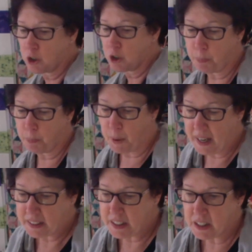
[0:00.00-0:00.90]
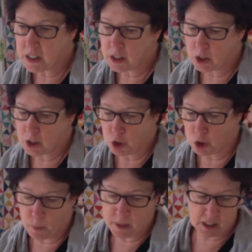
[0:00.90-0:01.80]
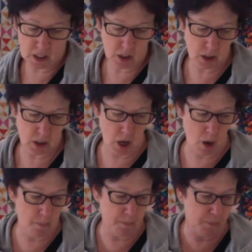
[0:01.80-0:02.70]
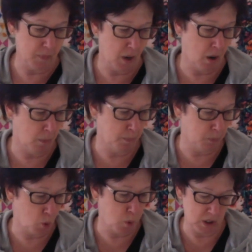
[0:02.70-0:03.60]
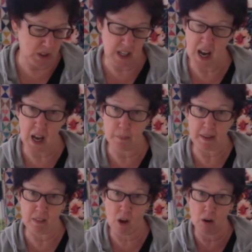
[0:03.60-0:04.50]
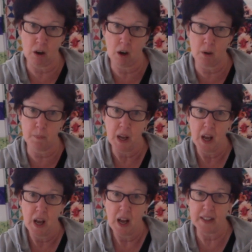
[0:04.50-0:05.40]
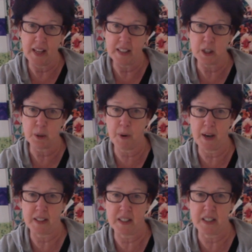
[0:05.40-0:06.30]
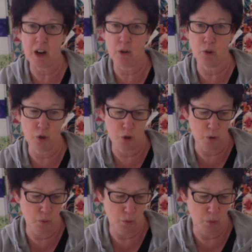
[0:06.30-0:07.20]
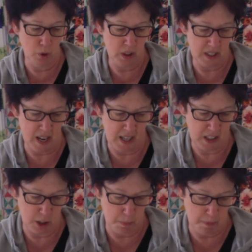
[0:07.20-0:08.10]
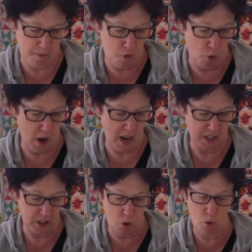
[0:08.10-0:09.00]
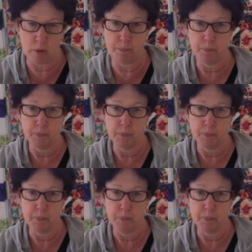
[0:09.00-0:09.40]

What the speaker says: to practice doing some quilting on my long arm. I like to practice out new designs before I sew them